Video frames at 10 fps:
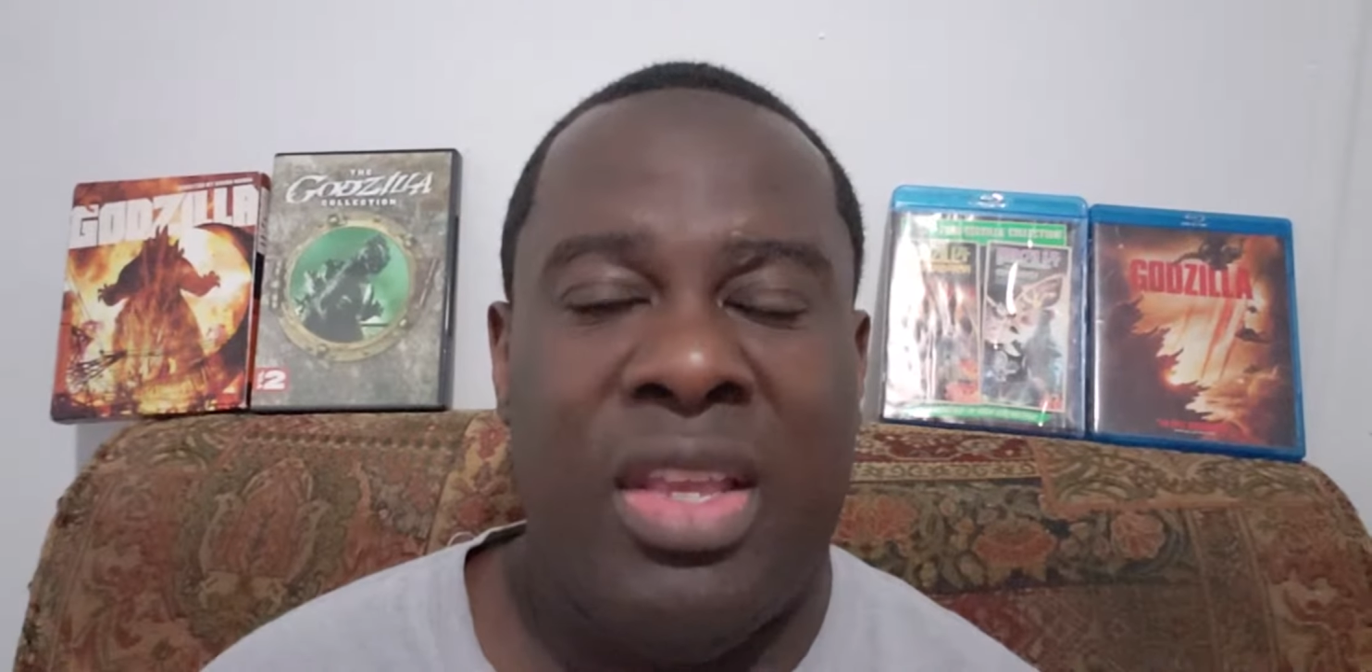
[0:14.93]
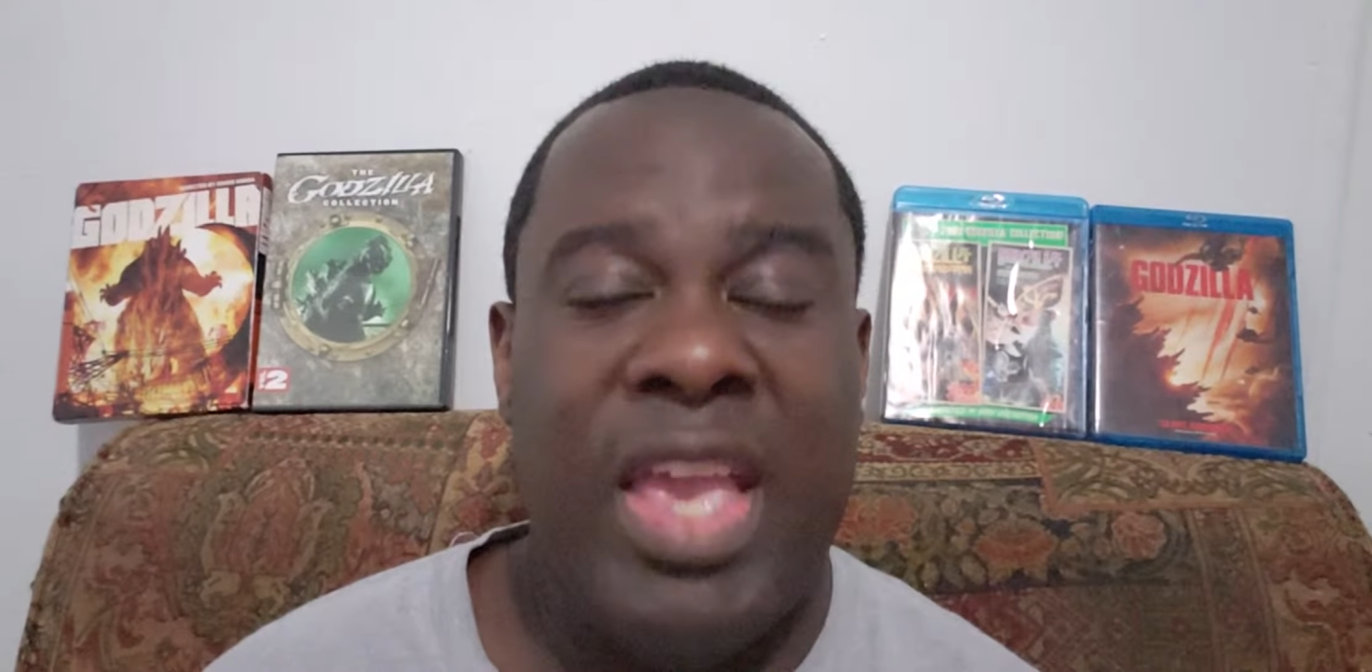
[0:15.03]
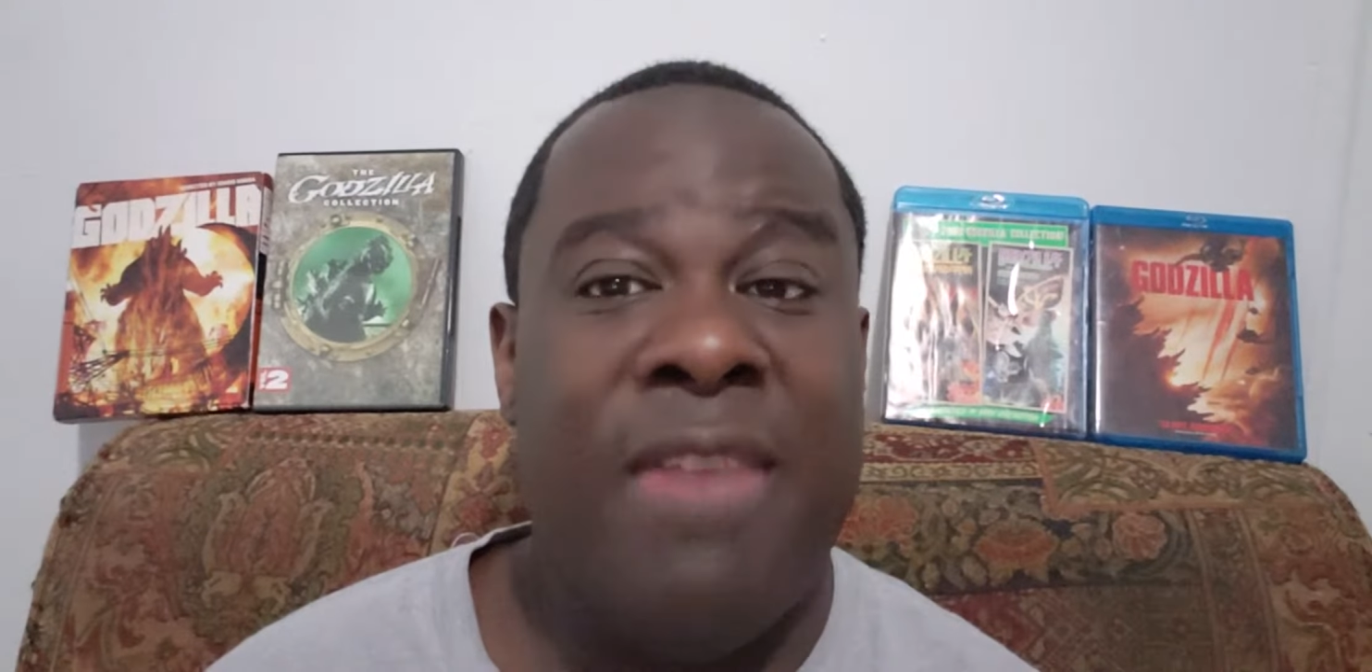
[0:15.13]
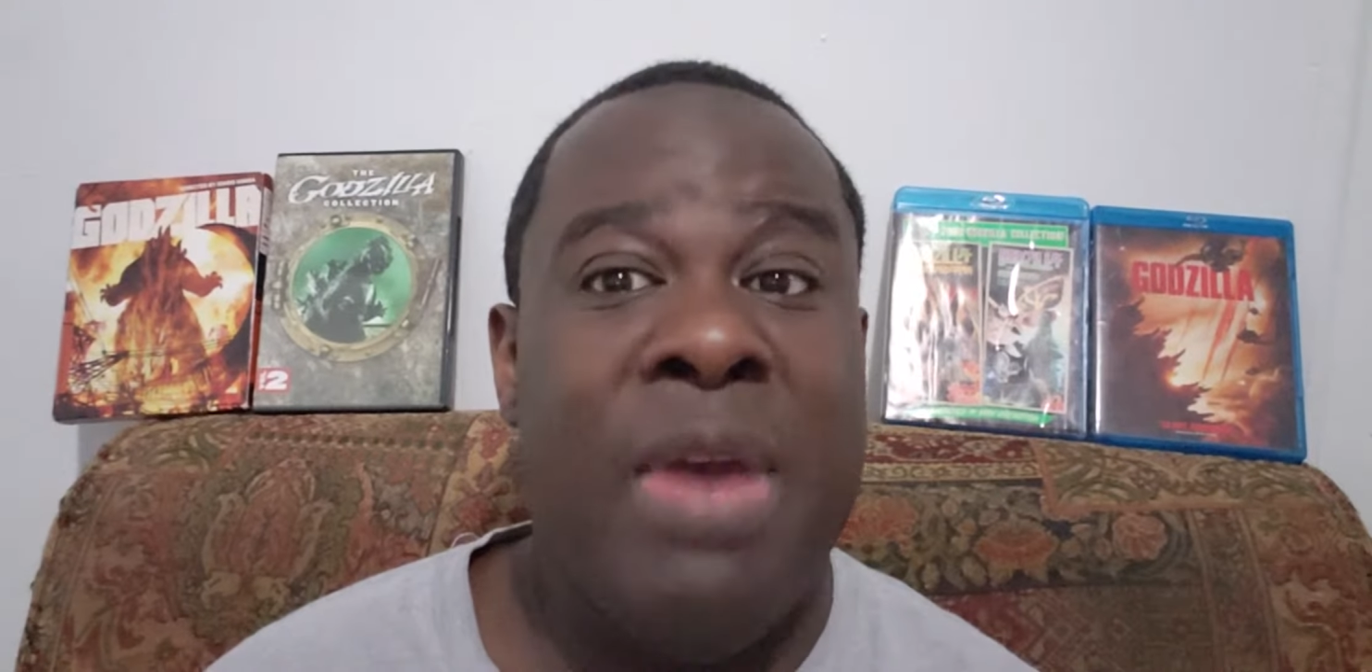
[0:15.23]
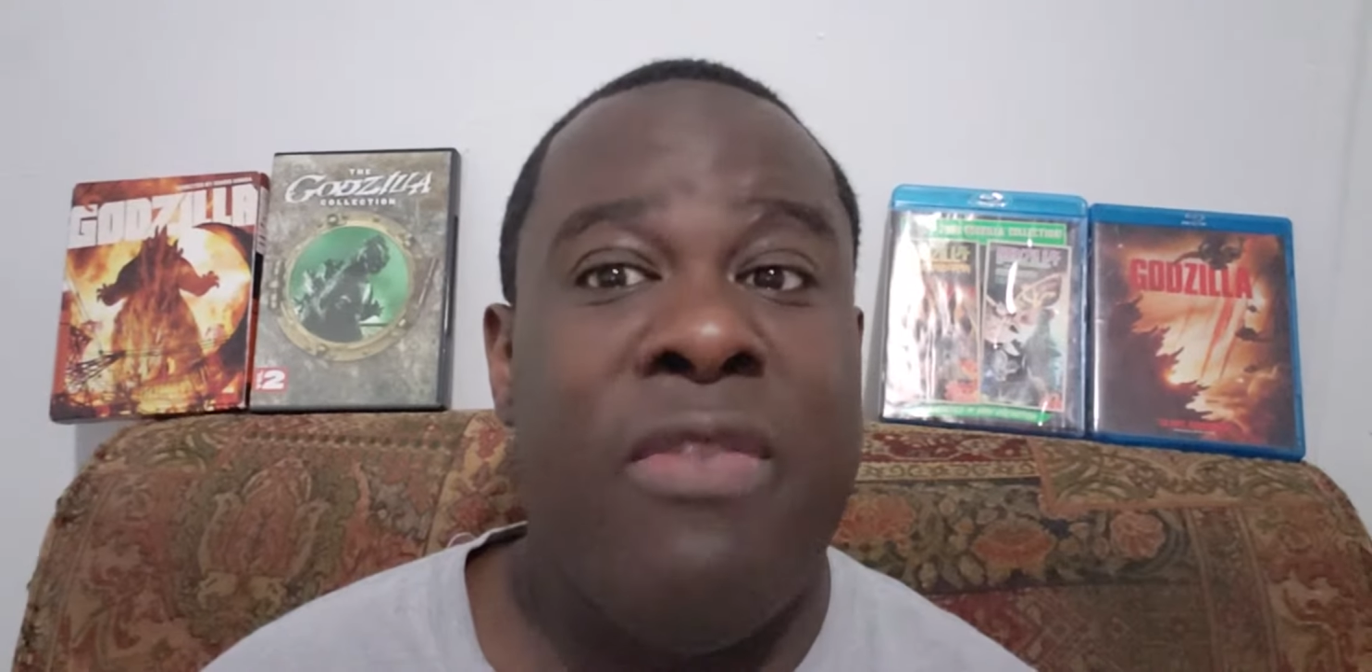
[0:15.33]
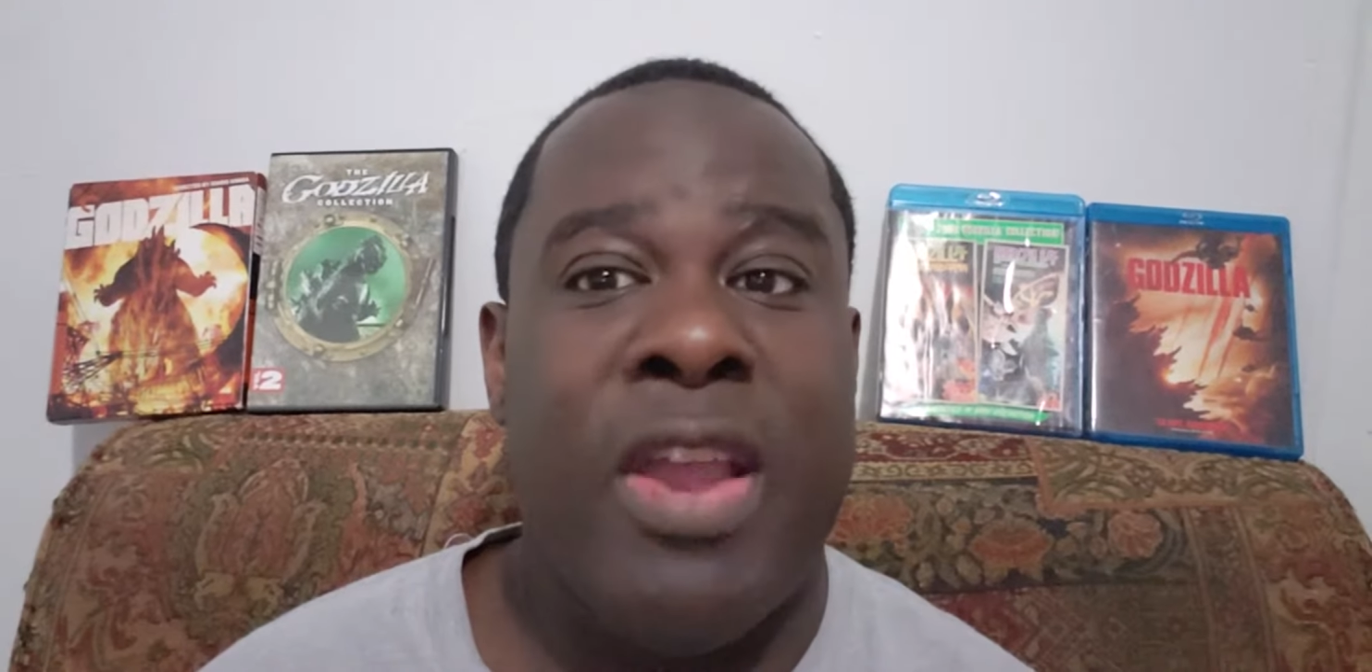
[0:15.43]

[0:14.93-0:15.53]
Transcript: gave my